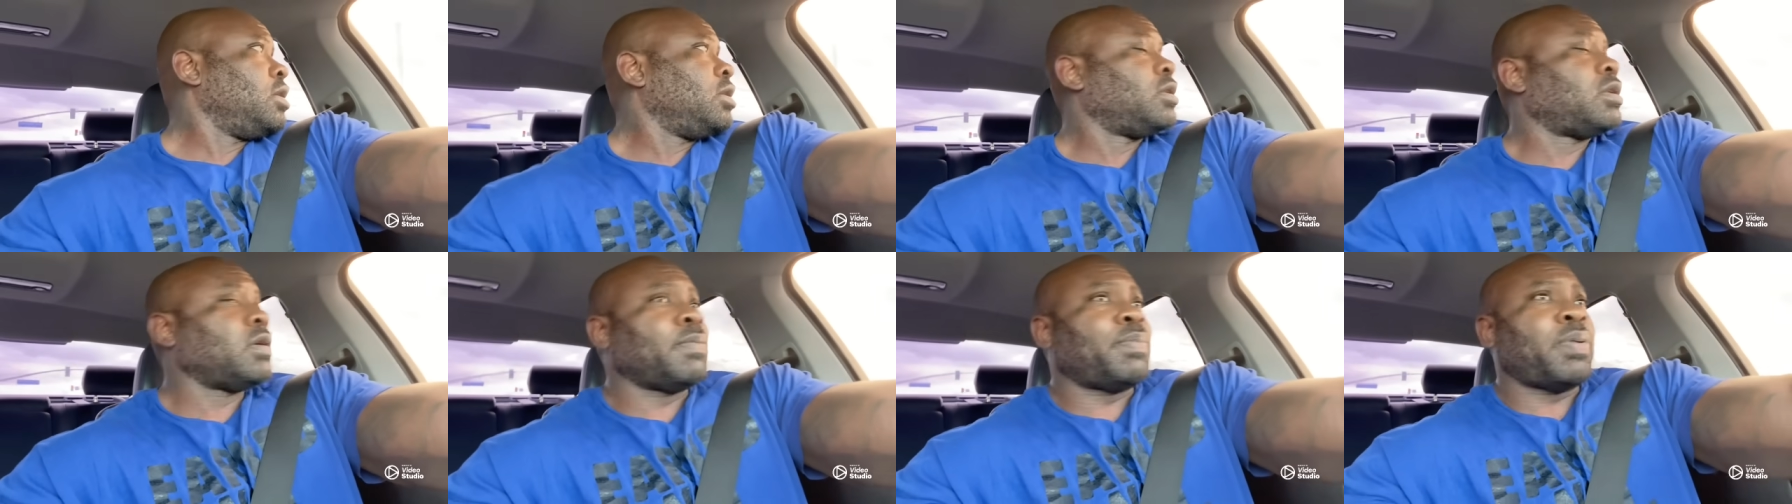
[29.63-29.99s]

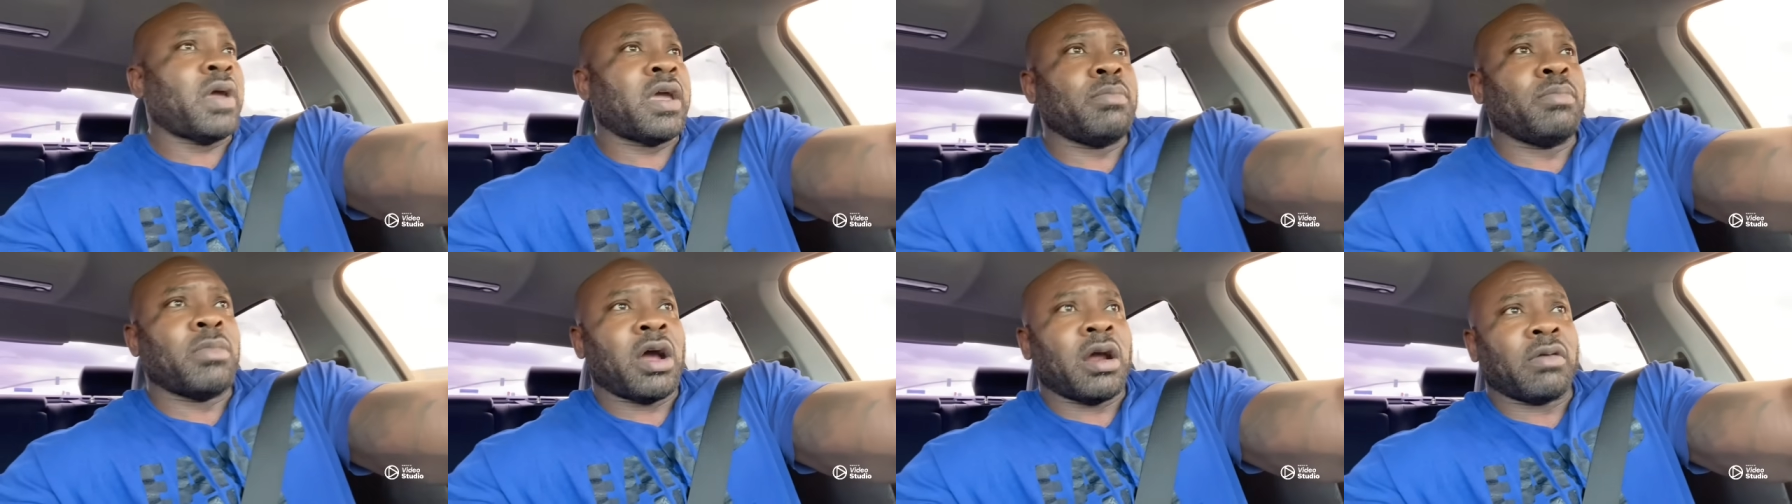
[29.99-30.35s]
to
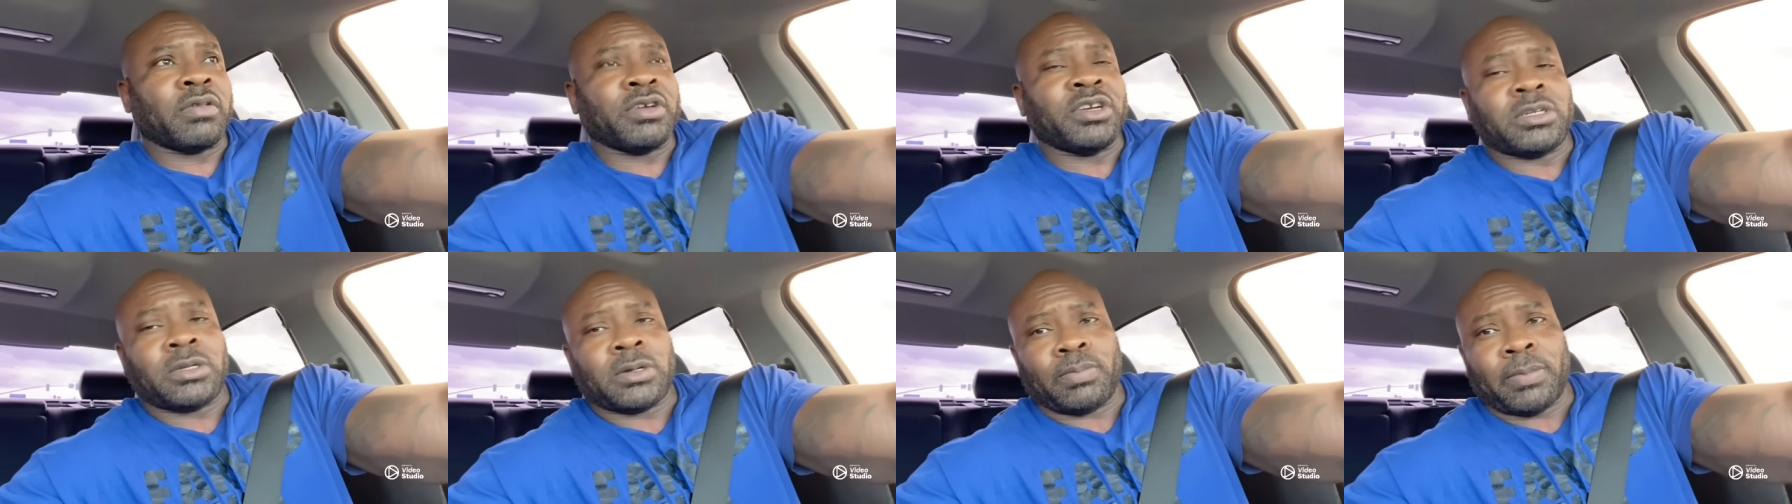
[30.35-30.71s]
pay my
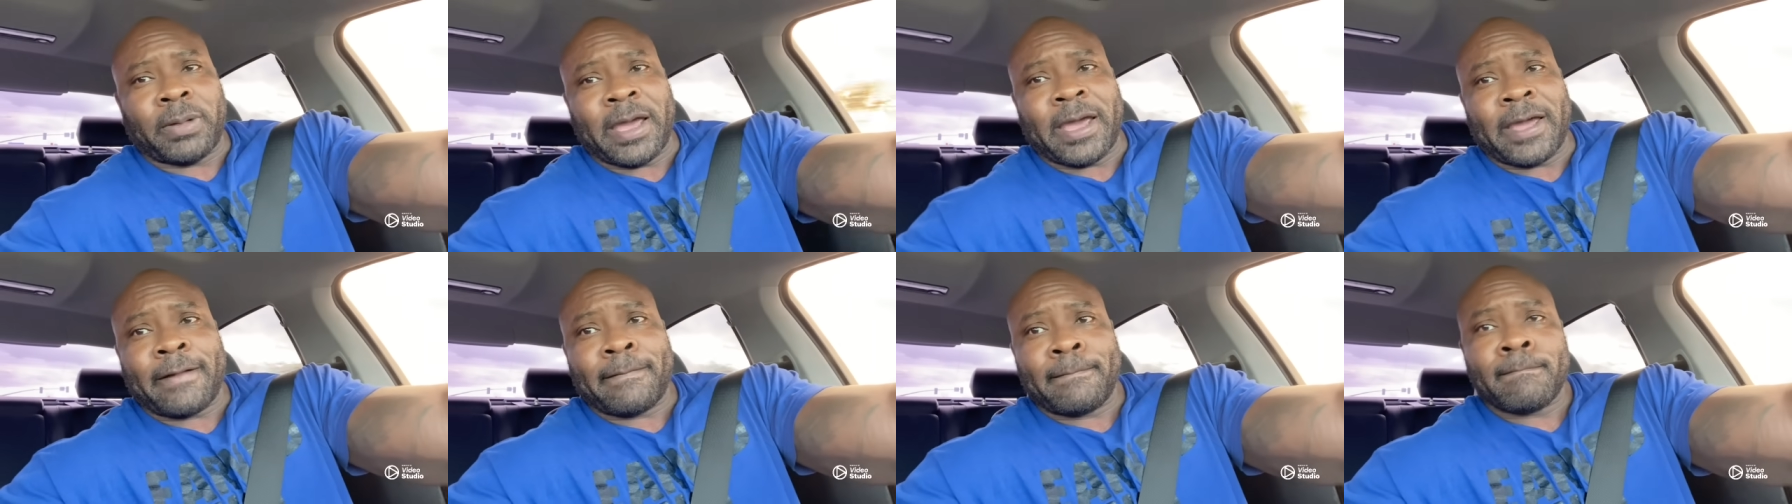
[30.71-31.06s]

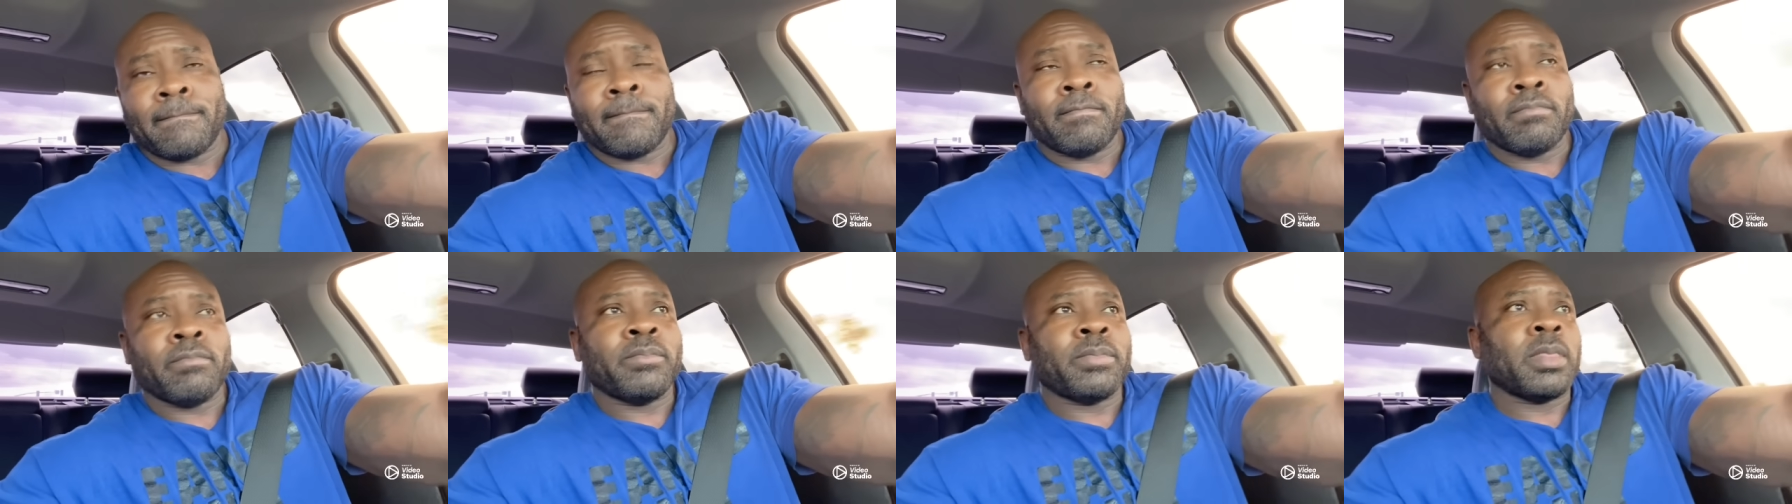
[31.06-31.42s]
respect
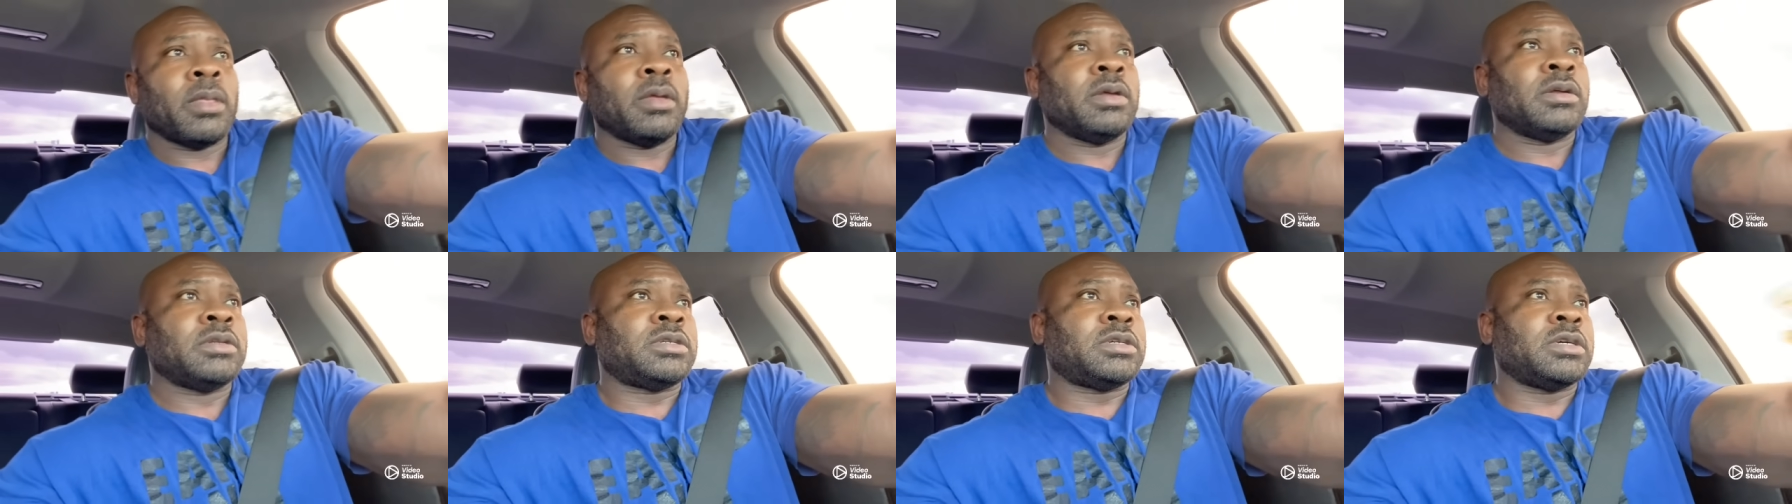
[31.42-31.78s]

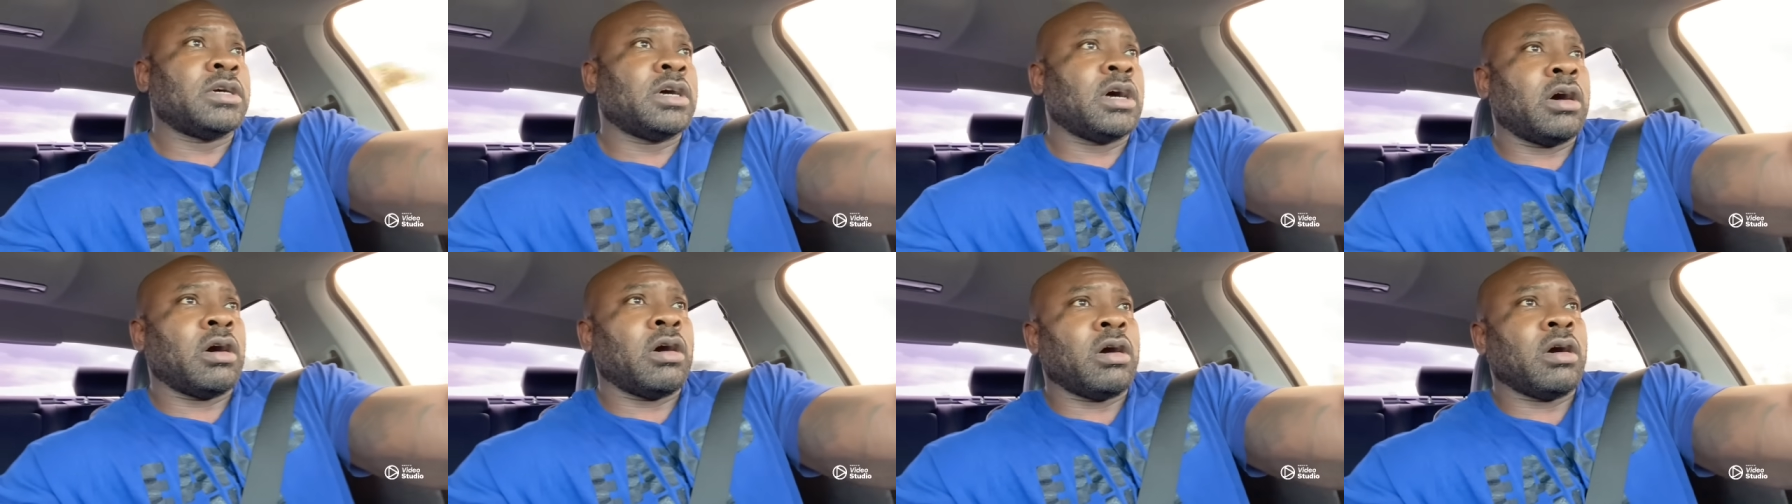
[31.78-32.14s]

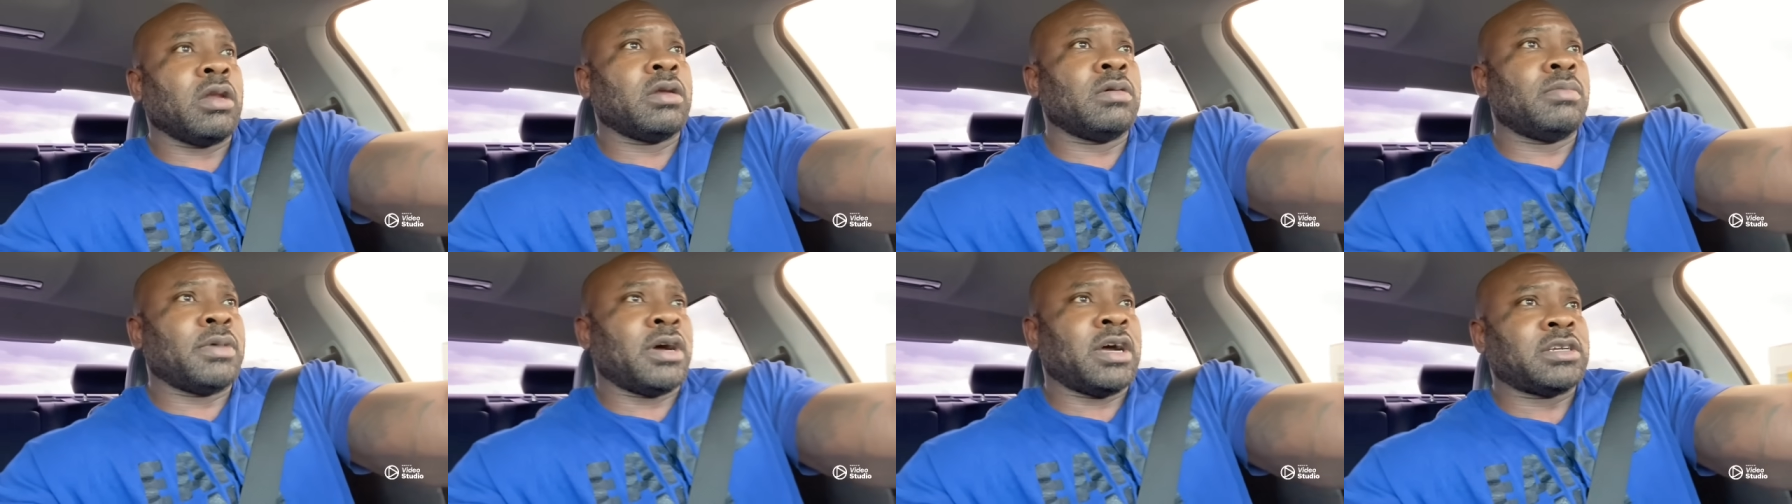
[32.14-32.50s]
to all
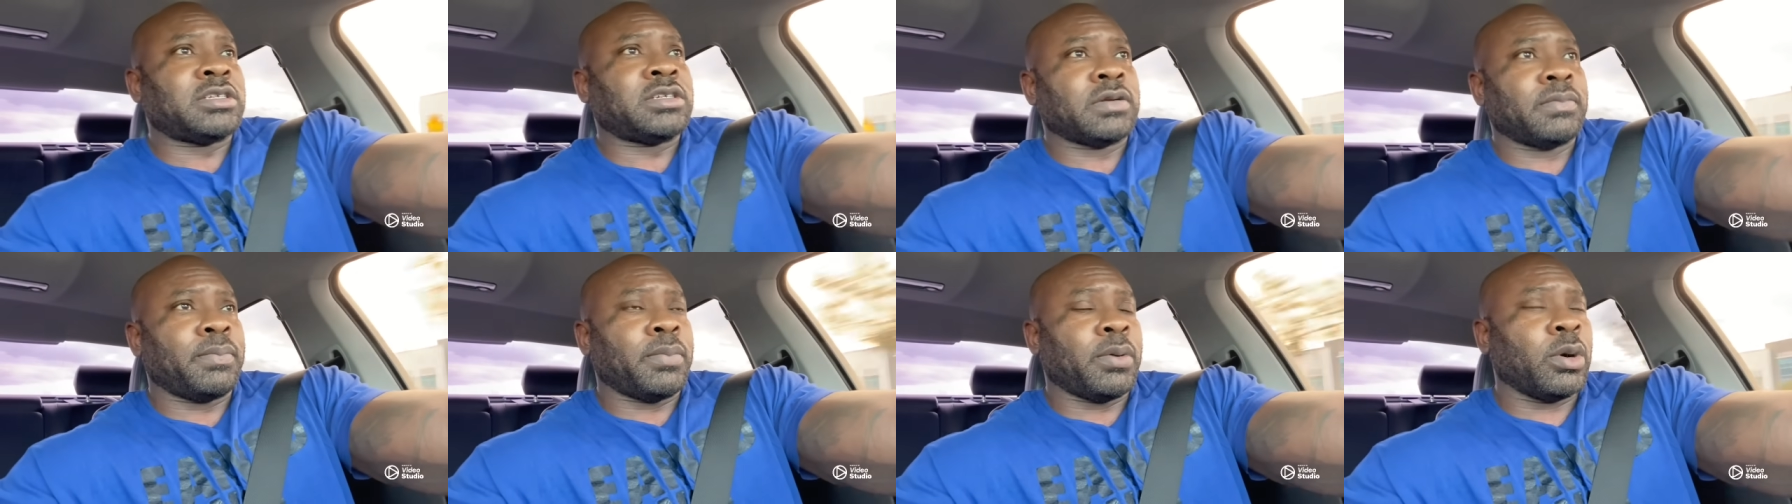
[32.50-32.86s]
of my
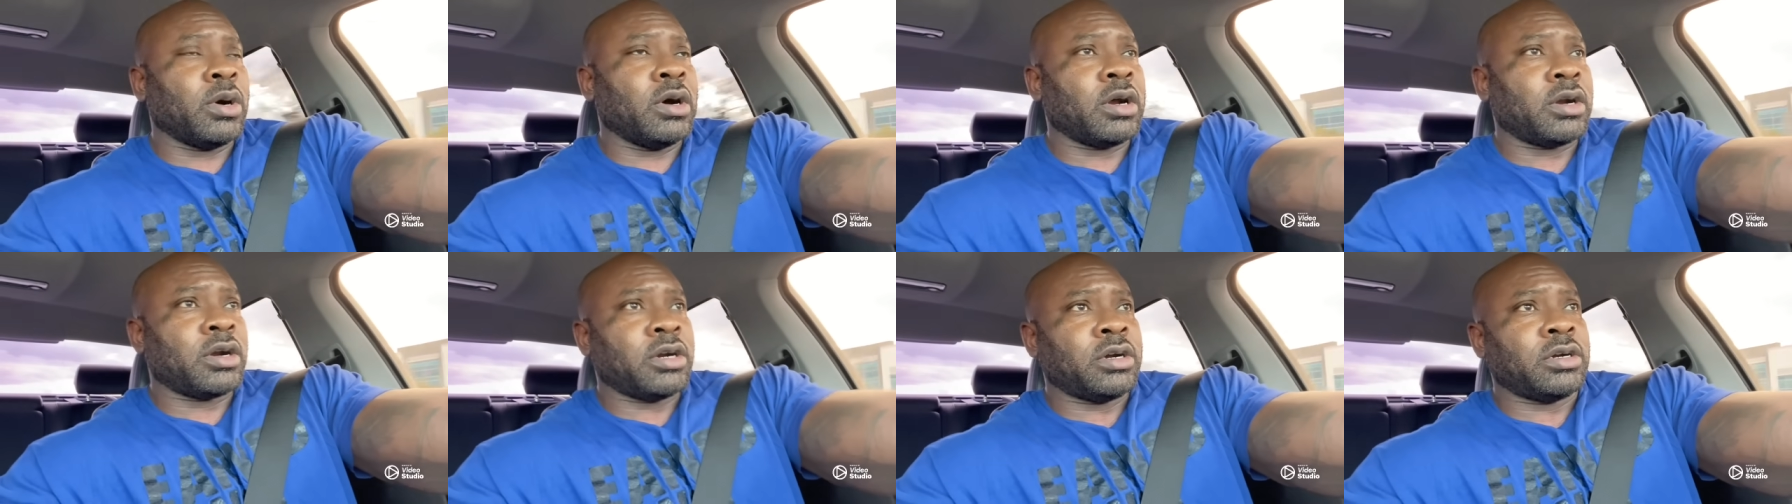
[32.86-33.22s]

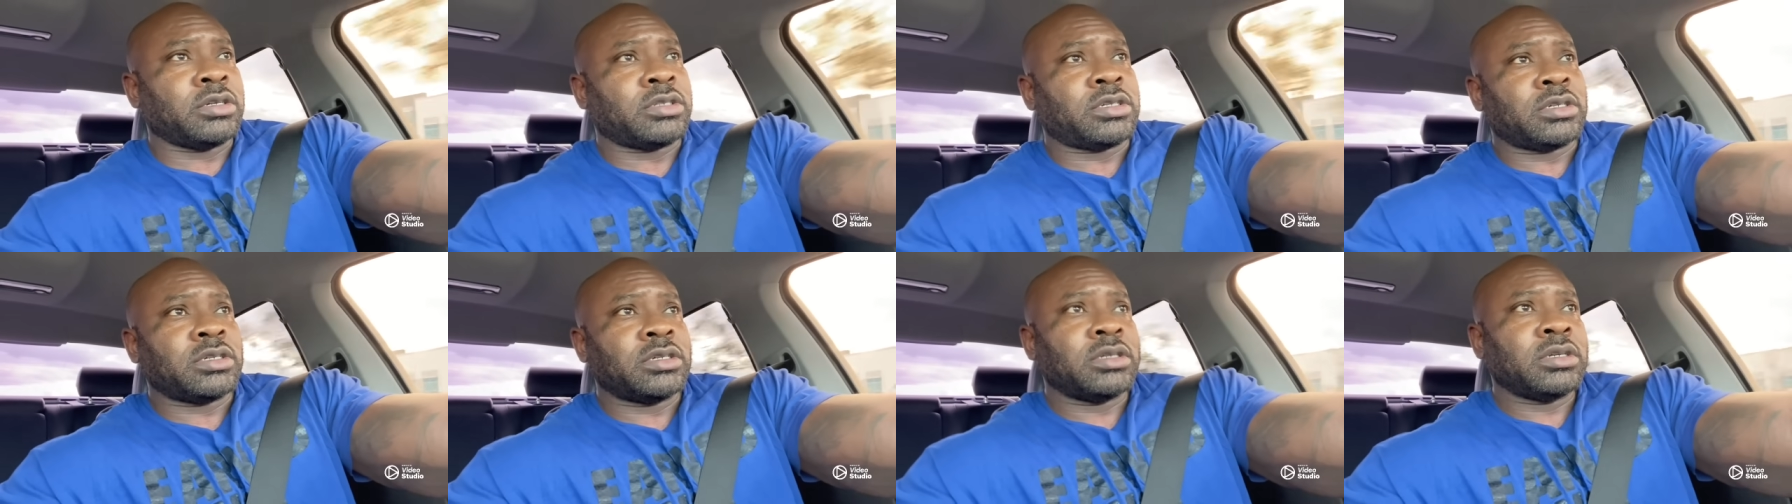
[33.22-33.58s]

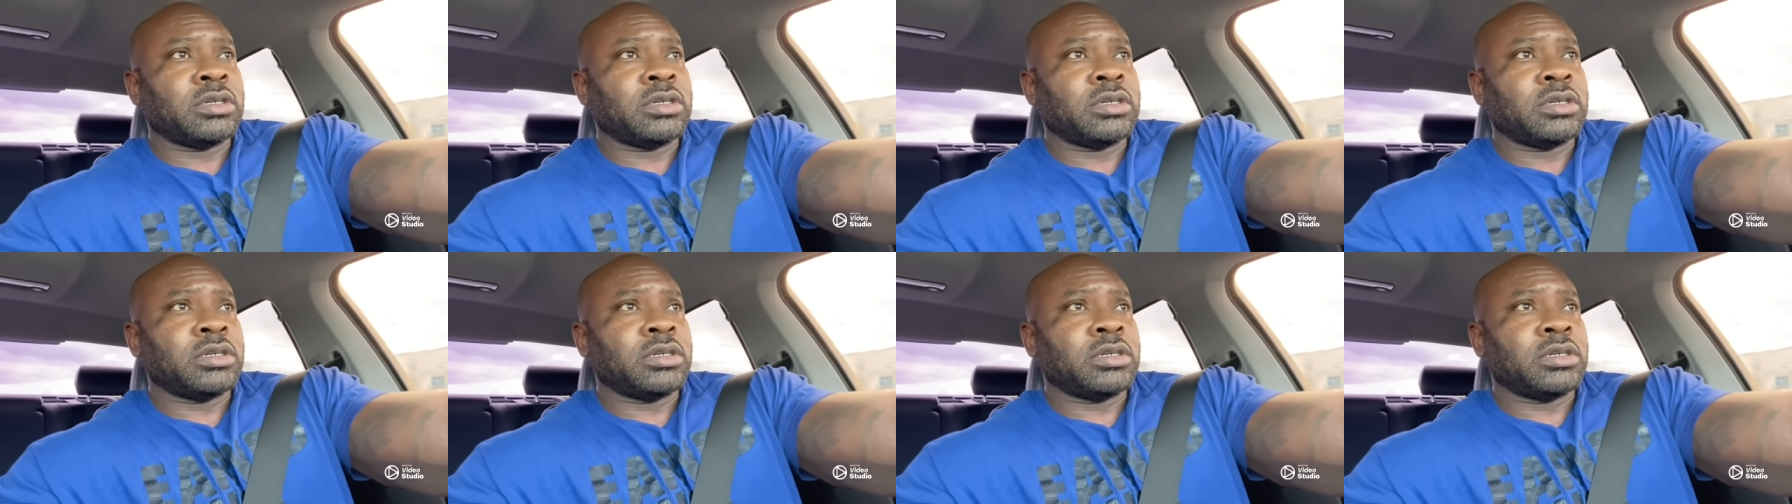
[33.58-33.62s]
supporters